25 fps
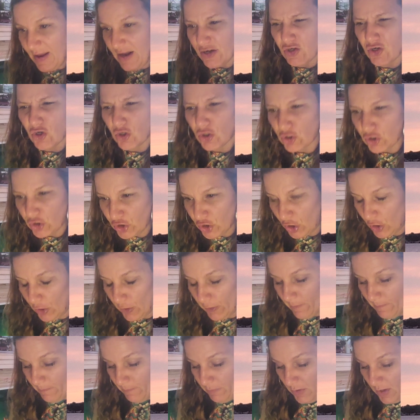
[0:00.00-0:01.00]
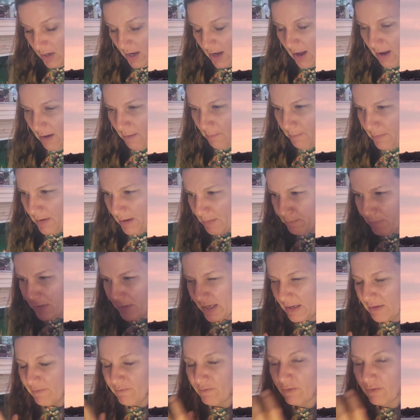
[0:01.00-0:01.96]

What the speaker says: nurture. Be